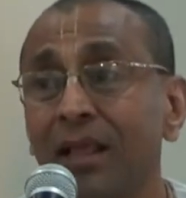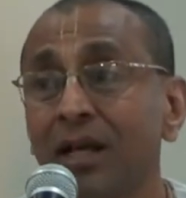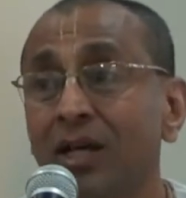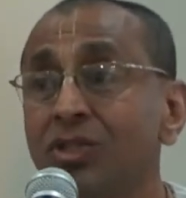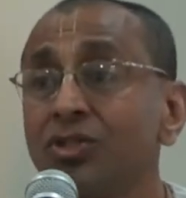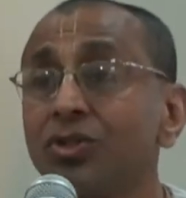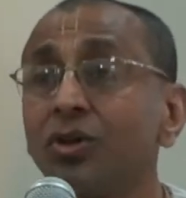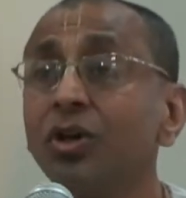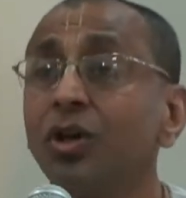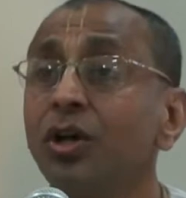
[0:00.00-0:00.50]

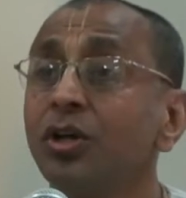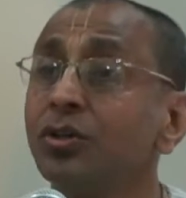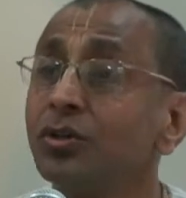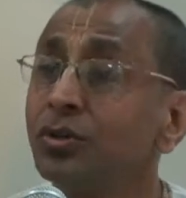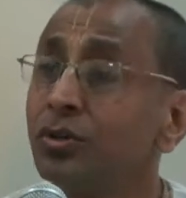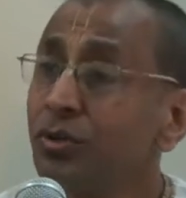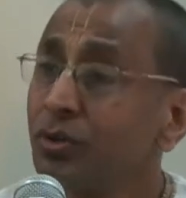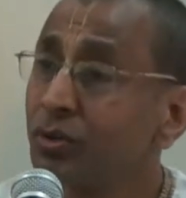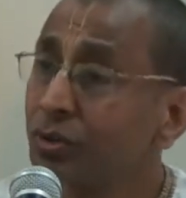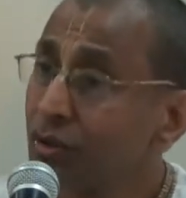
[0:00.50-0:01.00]
So
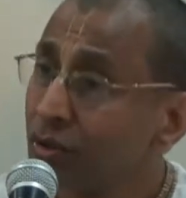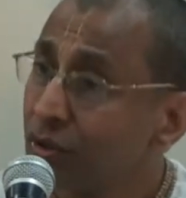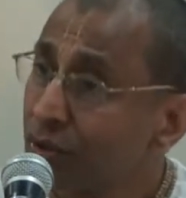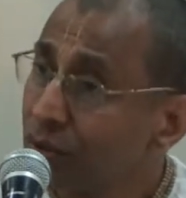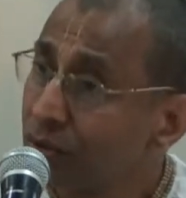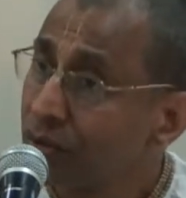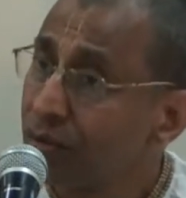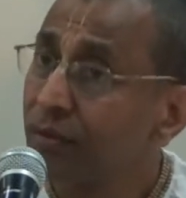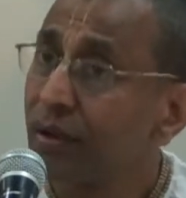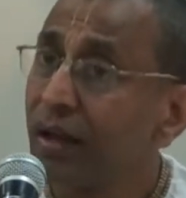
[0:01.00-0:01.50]

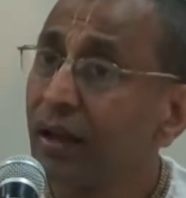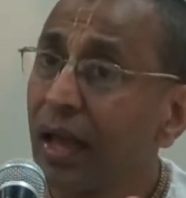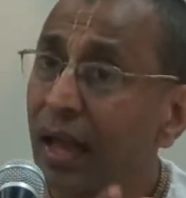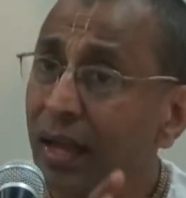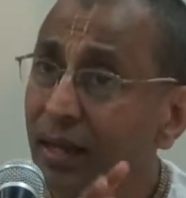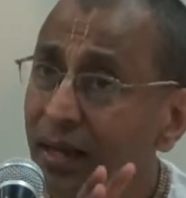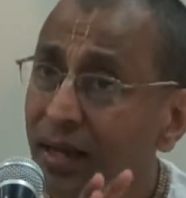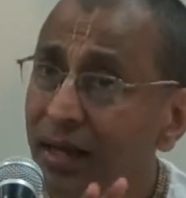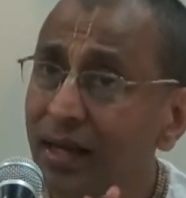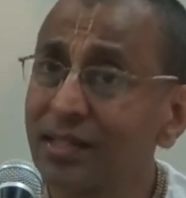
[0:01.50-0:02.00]
to
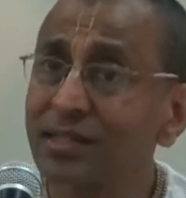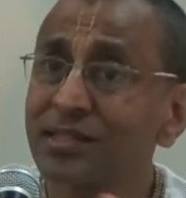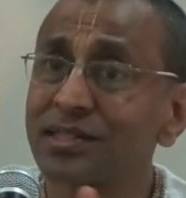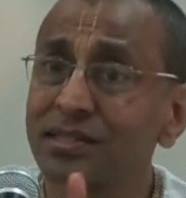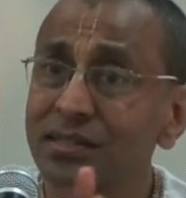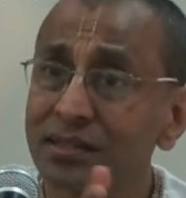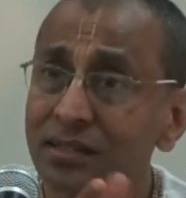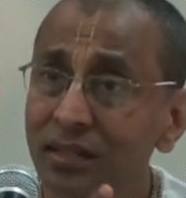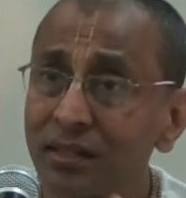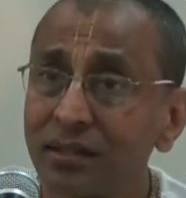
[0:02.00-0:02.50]

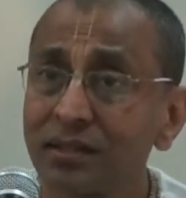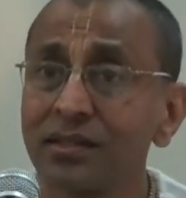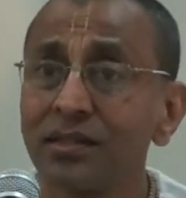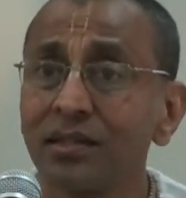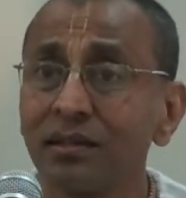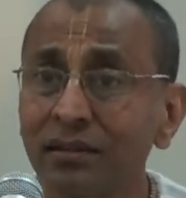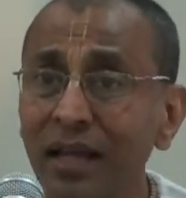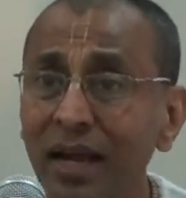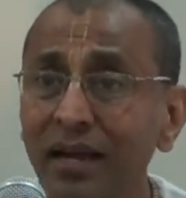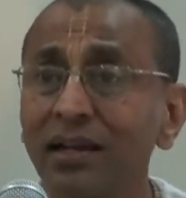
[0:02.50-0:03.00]

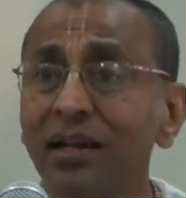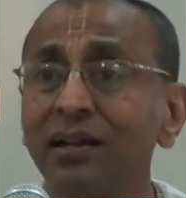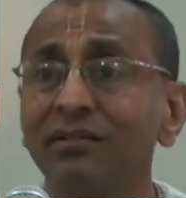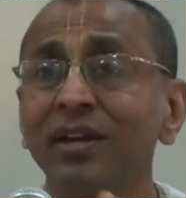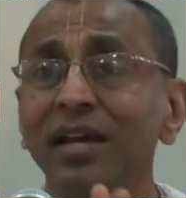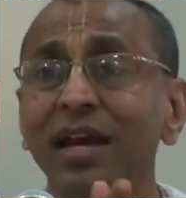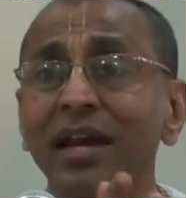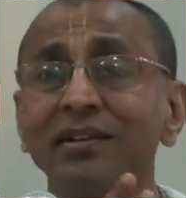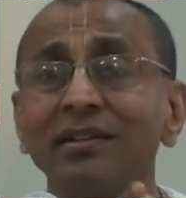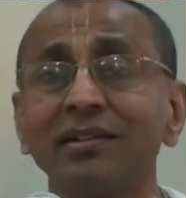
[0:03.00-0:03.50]
encourage that
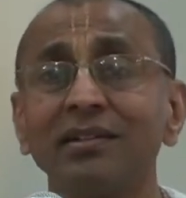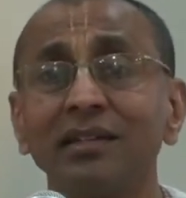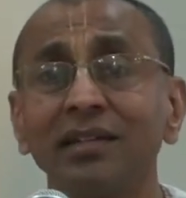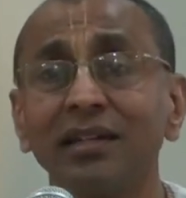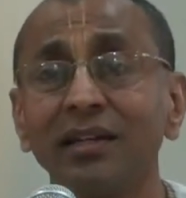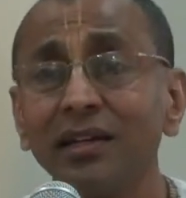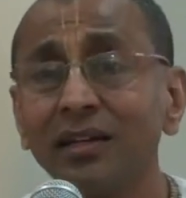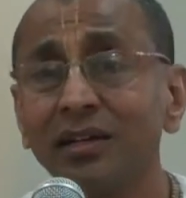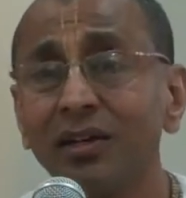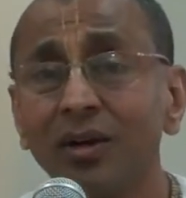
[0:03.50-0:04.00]
living
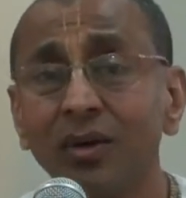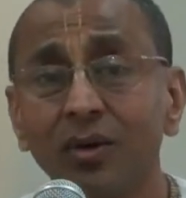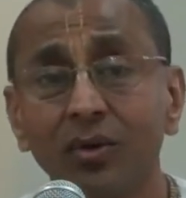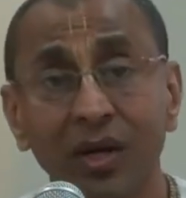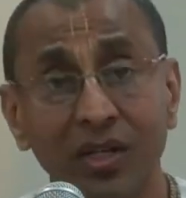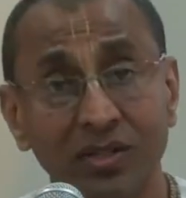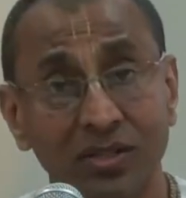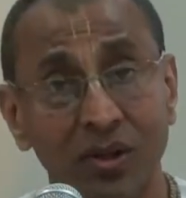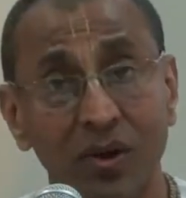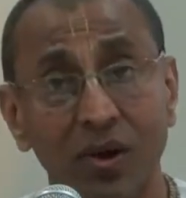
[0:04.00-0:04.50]
entity who
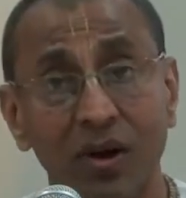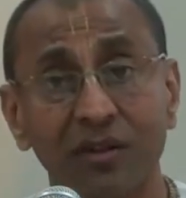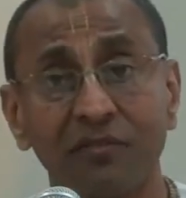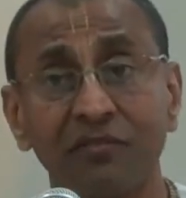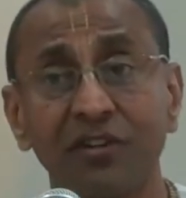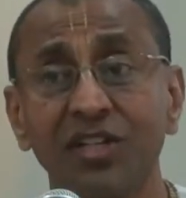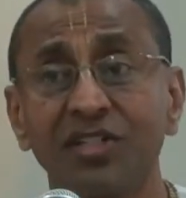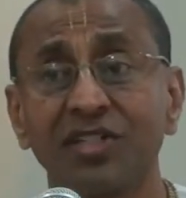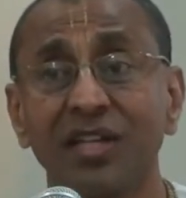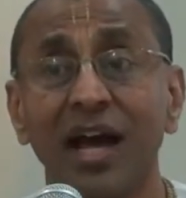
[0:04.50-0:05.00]
has a lot
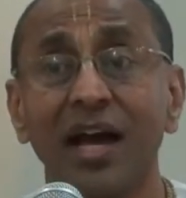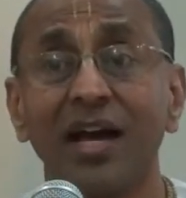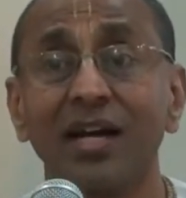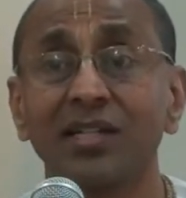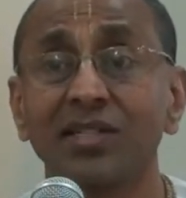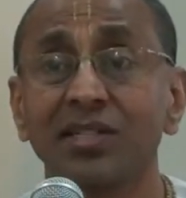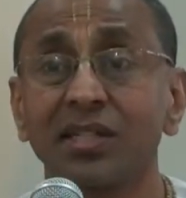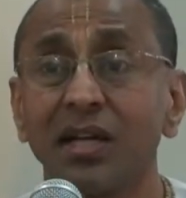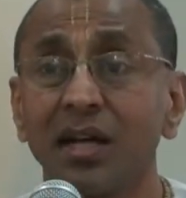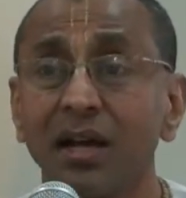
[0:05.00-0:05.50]
of
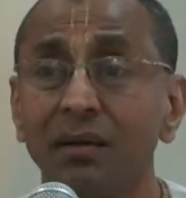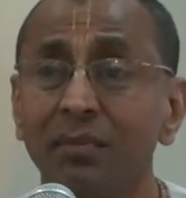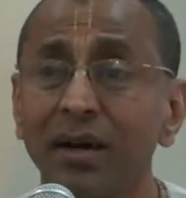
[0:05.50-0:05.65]
desires,